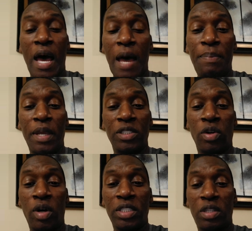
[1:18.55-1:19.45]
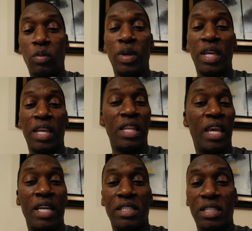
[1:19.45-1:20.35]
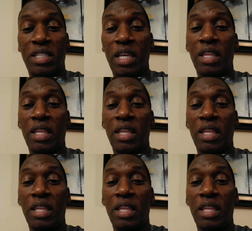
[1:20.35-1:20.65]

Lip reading: I picked Georgia to win in the SEC,